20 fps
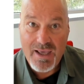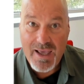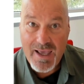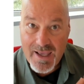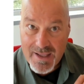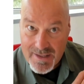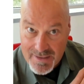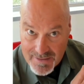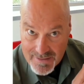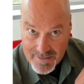
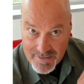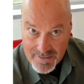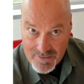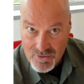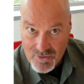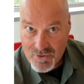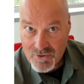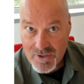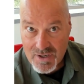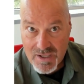in
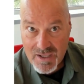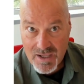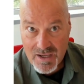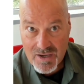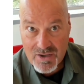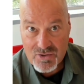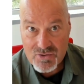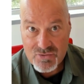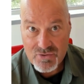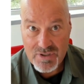Hurricane
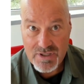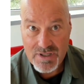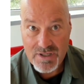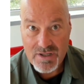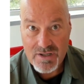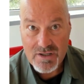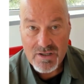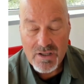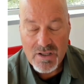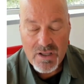
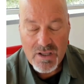Katrina,